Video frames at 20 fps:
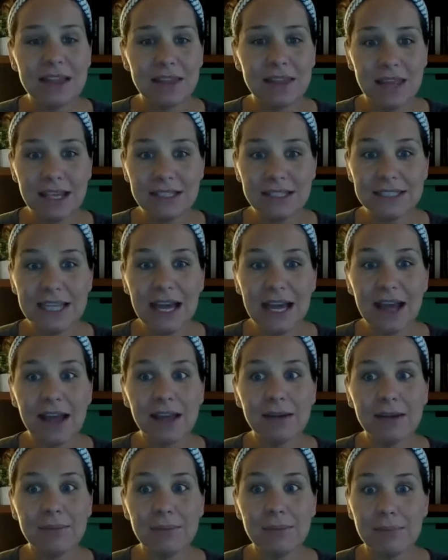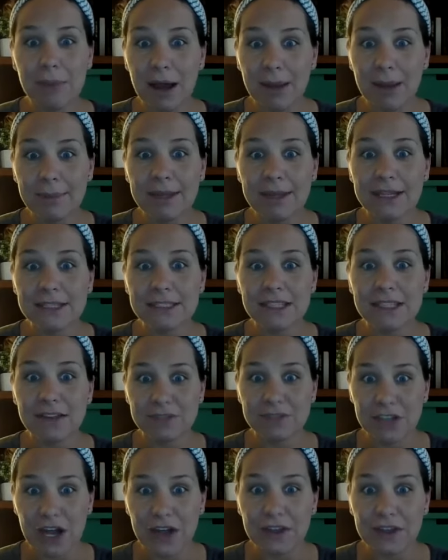things that mamas of
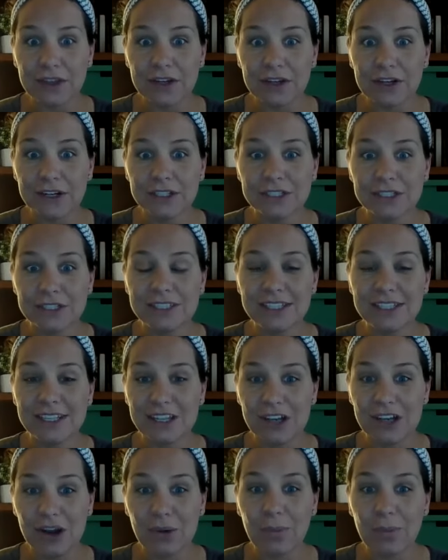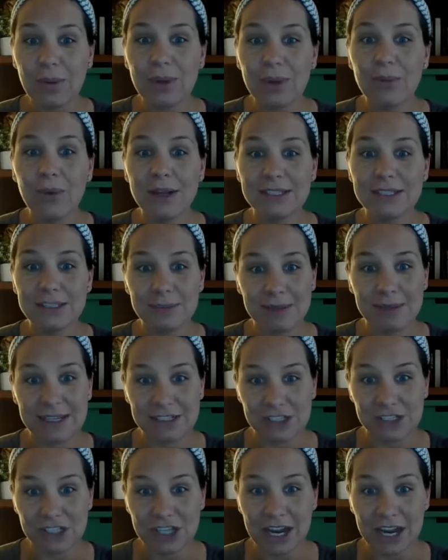toddlers, you know, we want to be
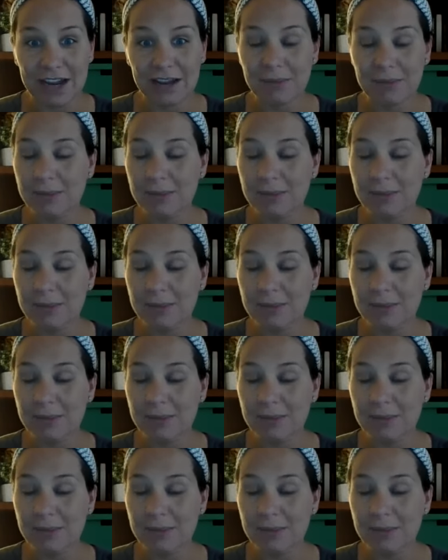in check,